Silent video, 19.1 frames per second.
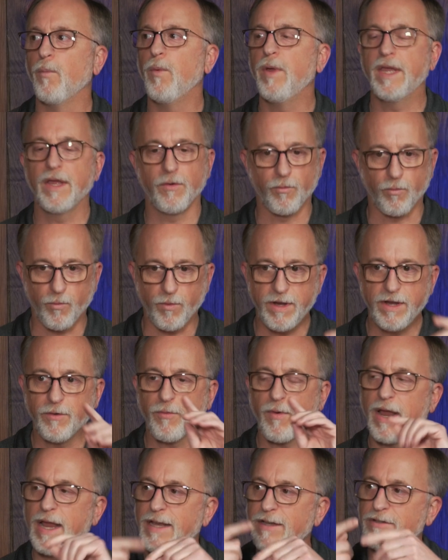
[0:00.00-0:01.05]
We can
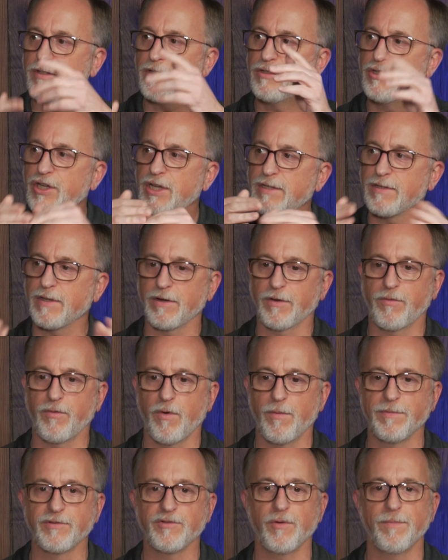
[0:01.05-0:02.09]
rearrange the genes on a
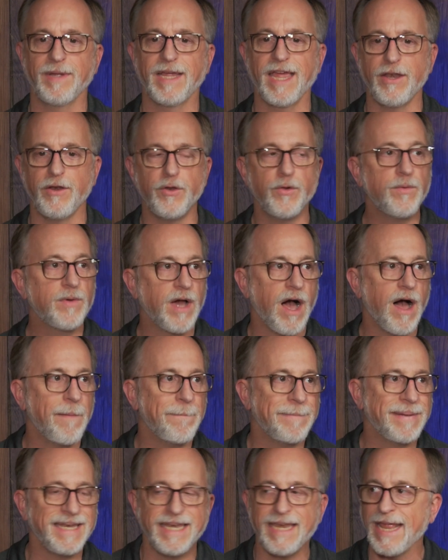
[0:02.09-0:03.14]
chromosome and get new
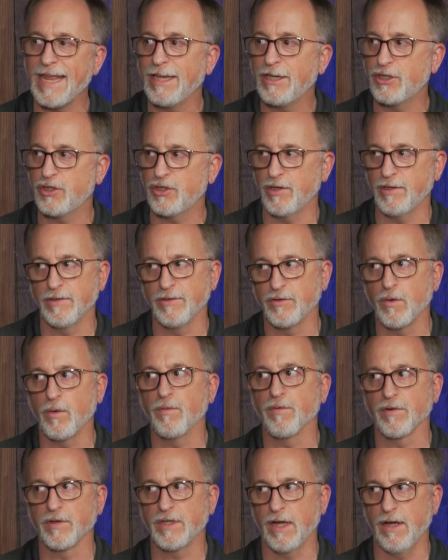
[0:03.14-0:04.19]
combinations
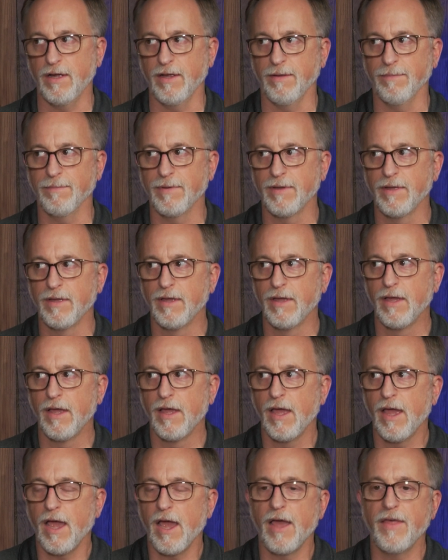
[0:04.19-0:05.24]
over time.
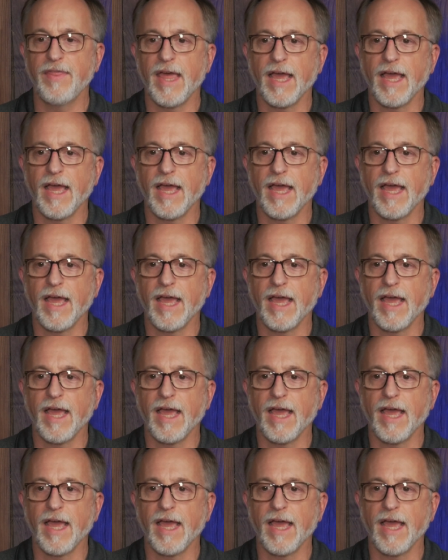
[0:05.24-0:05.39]
Okay. And